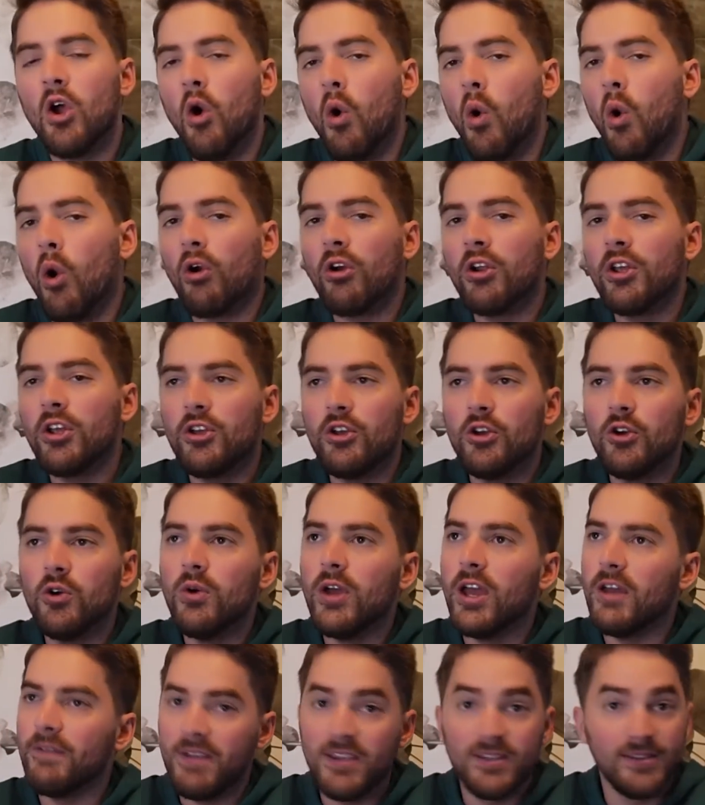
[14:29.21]
Or do you,
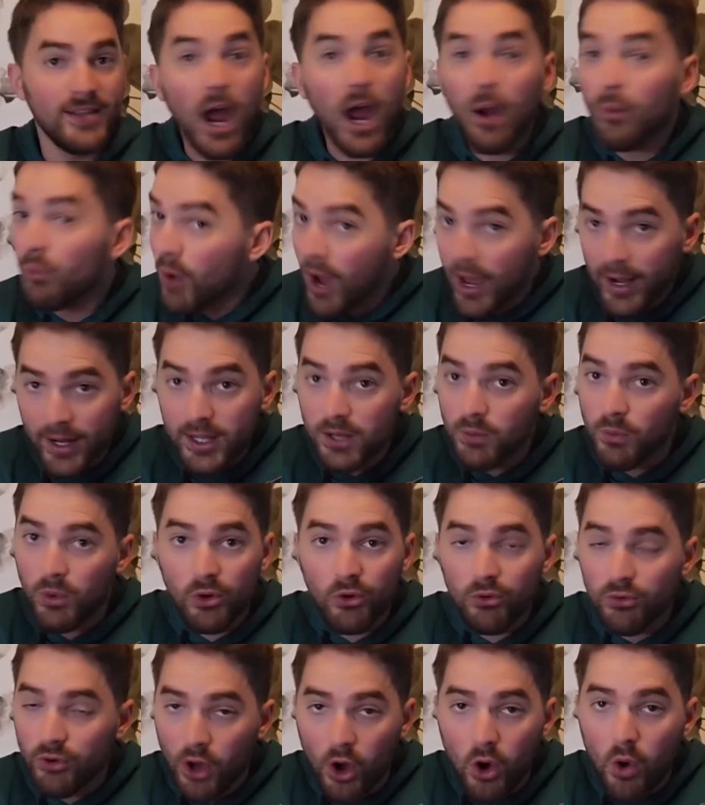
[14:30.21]
if he's not ready, and we
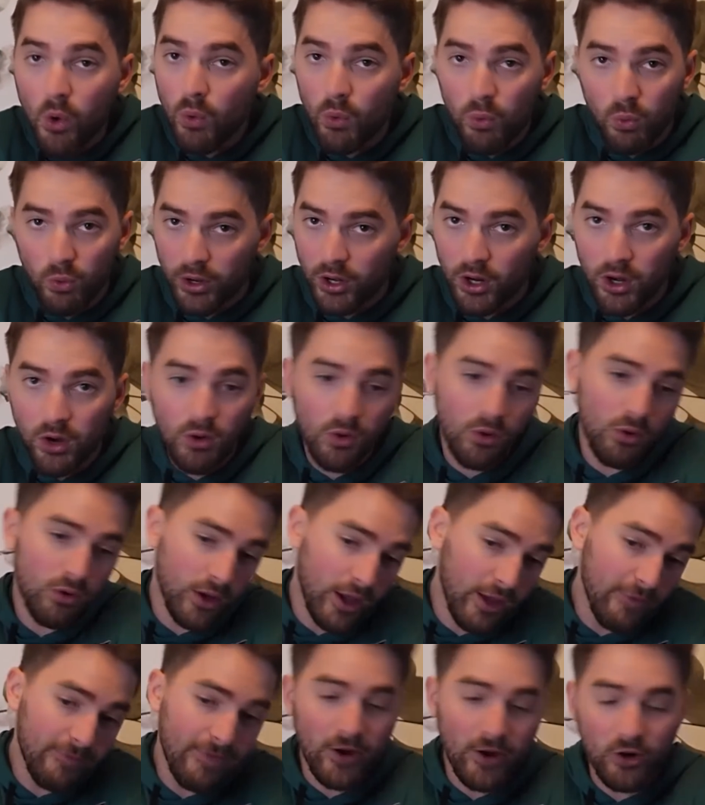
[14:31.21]
don't know
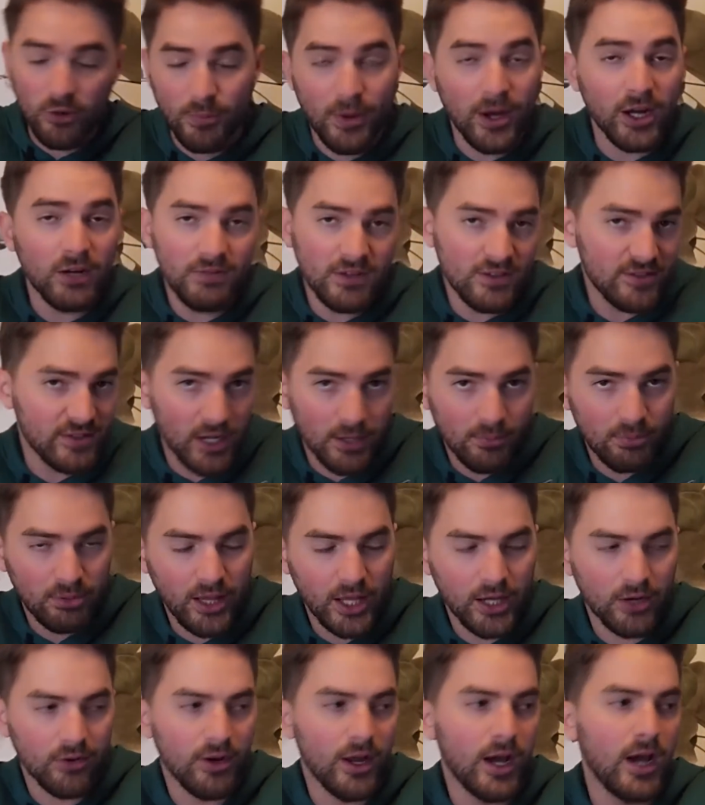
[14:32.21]
if and or but if he's going to
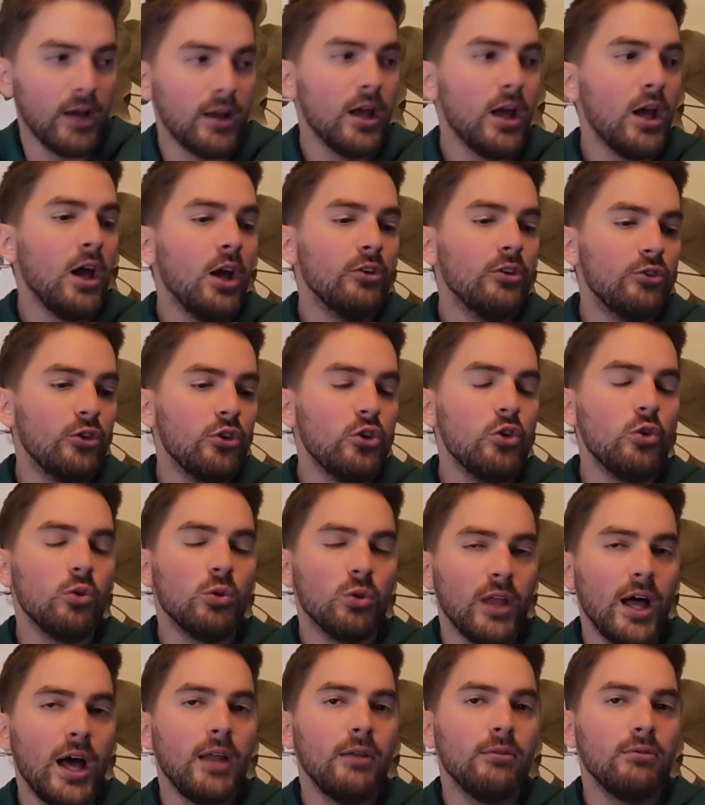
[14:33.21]
play or not, do you
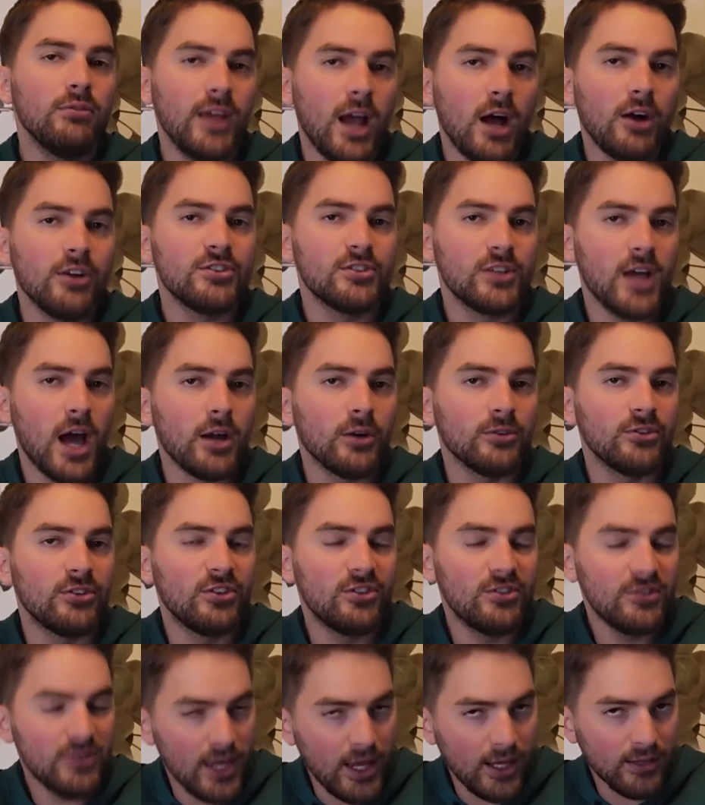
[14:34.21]
let Dallas Goedert
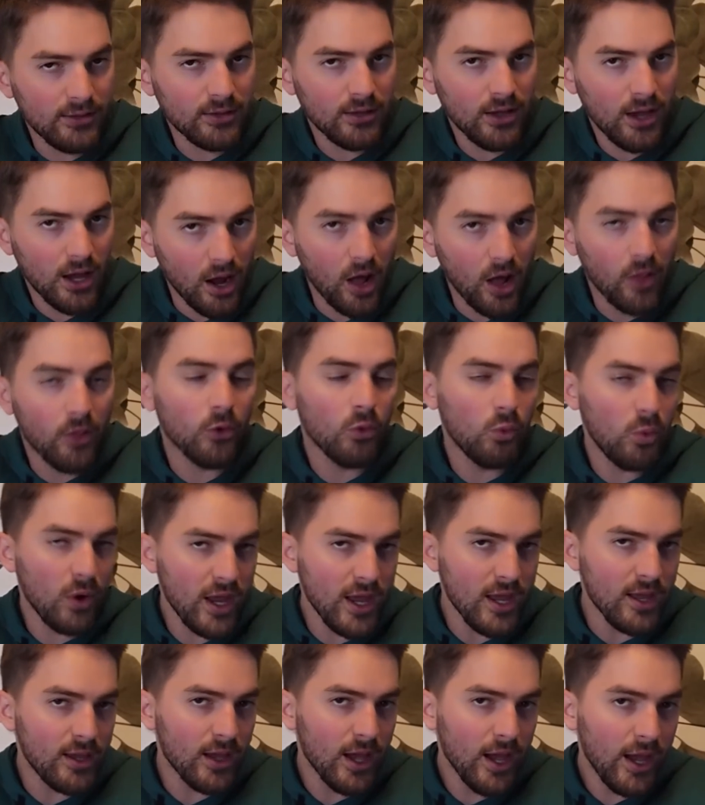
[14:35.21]
sit another
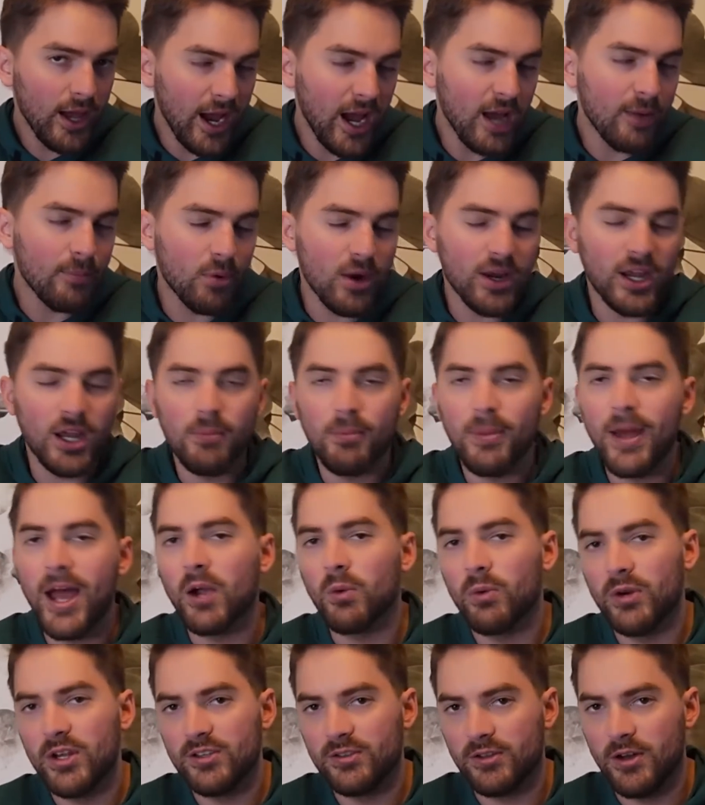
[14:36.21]
week and bring him
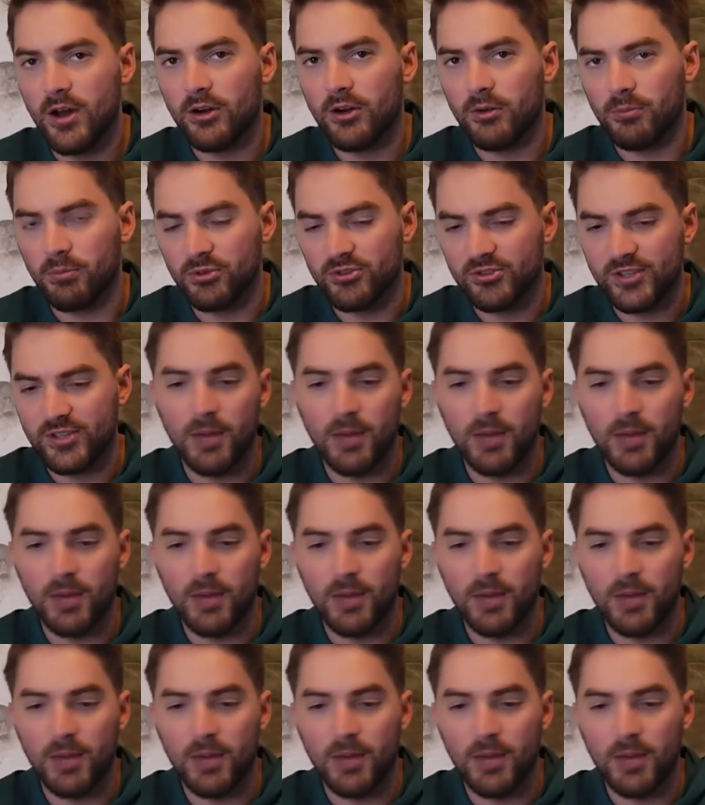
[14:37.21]
back when he's 100%?